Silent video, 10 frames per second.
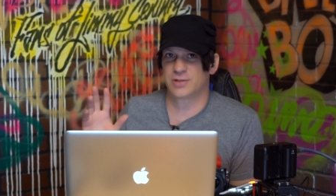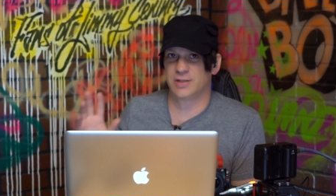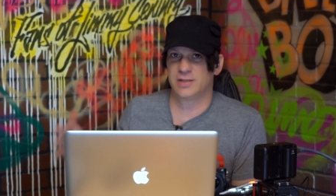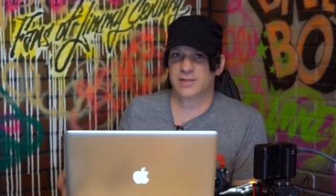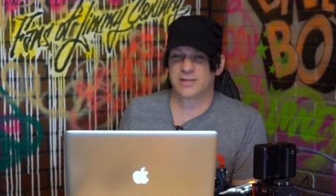
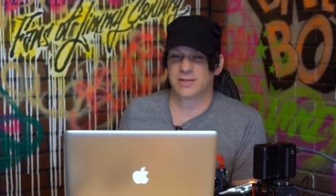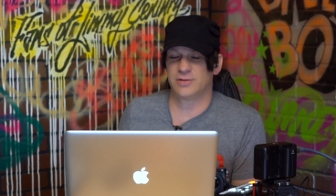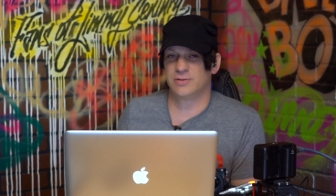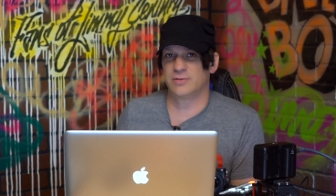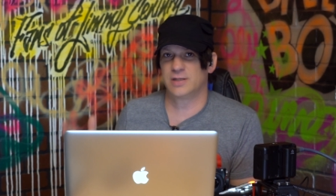this
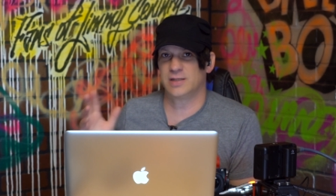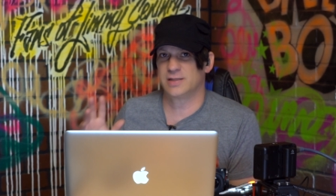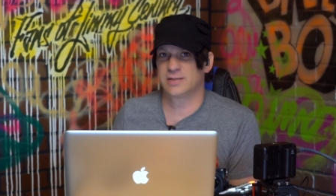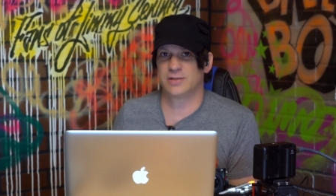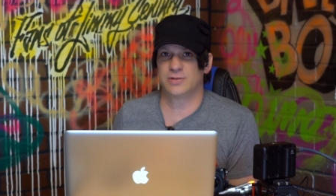and do
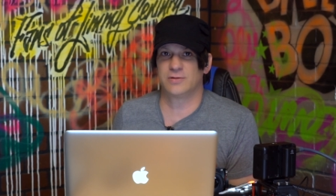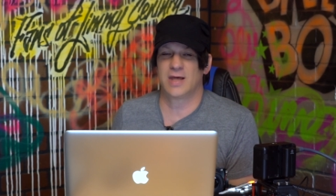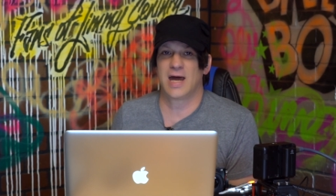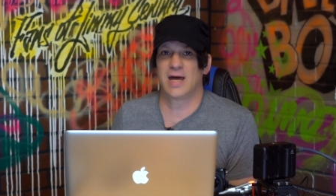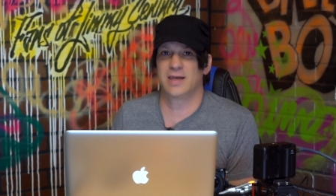this and do
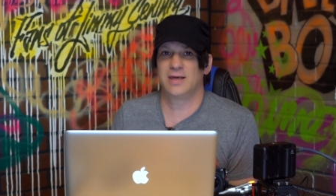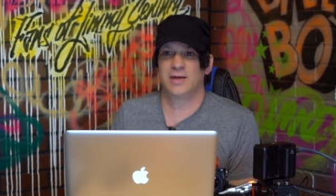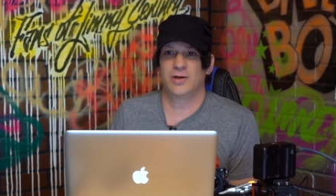that.